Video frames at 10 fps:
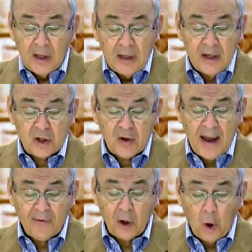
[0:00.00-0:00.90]
It is to
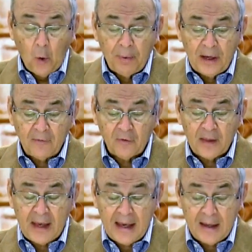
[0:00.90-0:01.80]
have an opening for
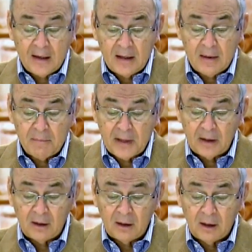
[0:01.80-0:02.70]
the head in the
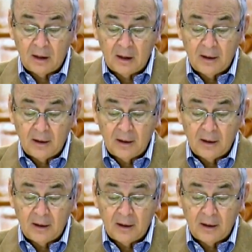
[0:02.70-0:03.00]
middle,